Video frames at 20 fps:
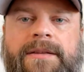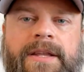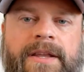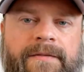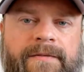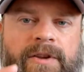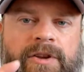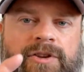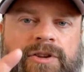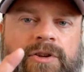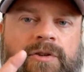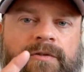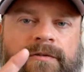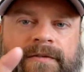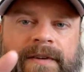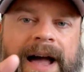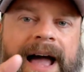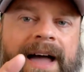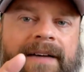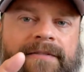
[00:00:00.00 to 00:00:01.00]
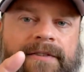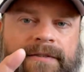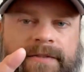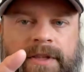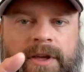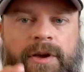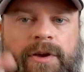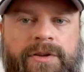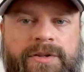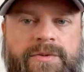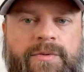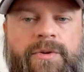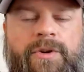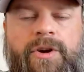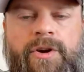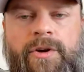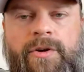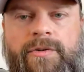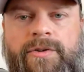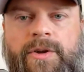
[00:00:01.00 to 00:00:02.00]
if you do 5 of those where
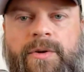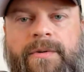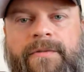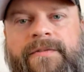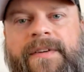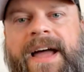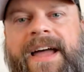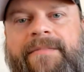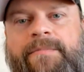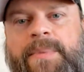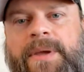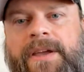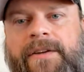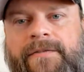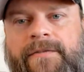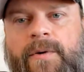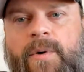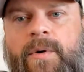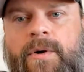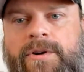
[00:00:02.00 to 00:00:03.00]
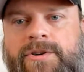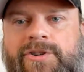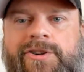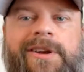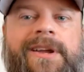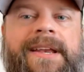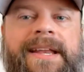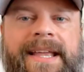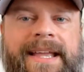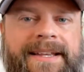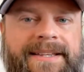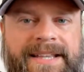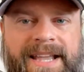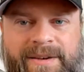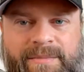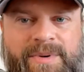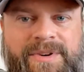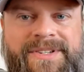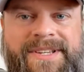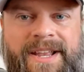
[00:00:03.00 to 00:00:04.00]
you're doing 5 pick 4s, you're going to get
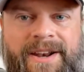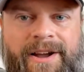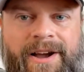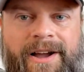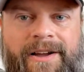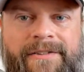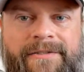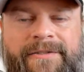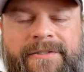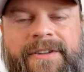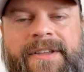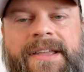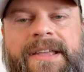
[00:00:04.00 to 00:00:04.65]
10% off.